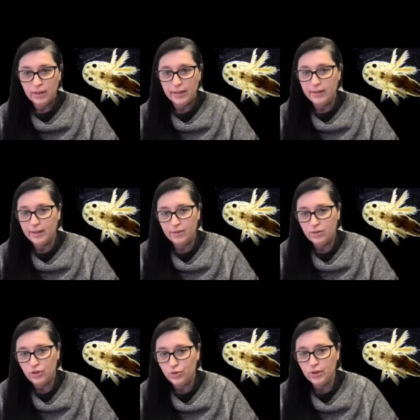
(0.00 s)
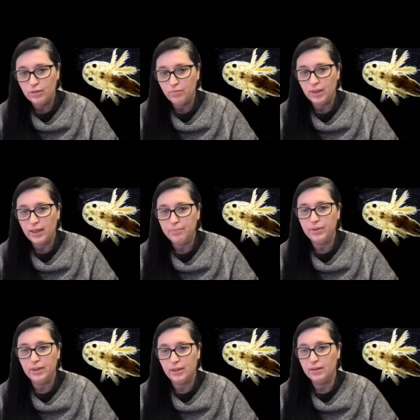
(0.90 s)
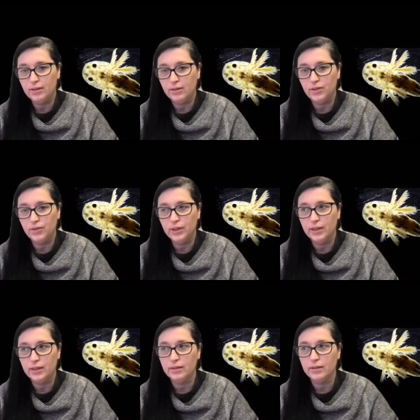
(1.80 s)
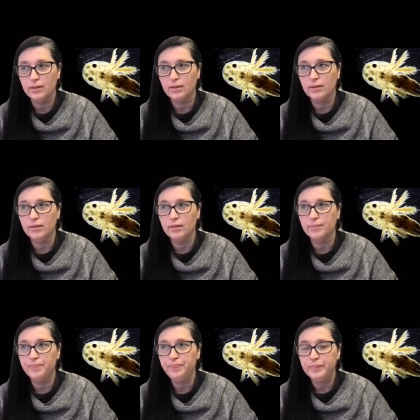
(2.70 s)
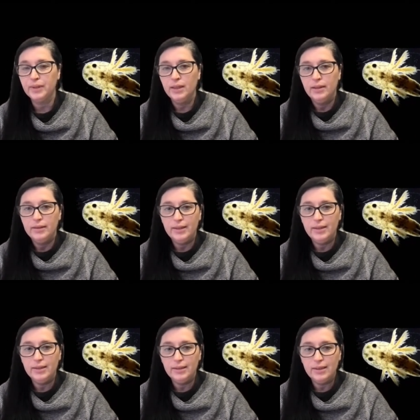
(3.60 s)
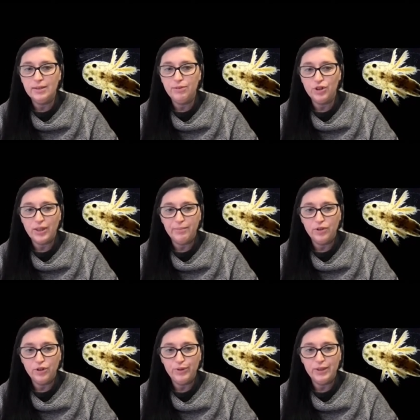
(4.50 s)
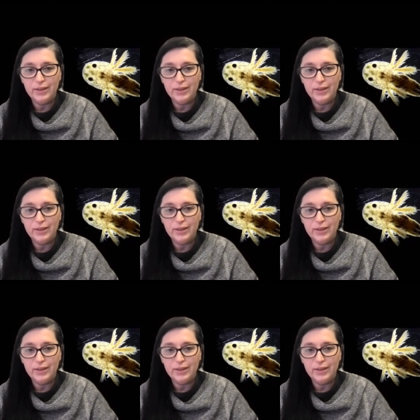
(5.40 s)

And that shouldn't be happening, and this is which I'm always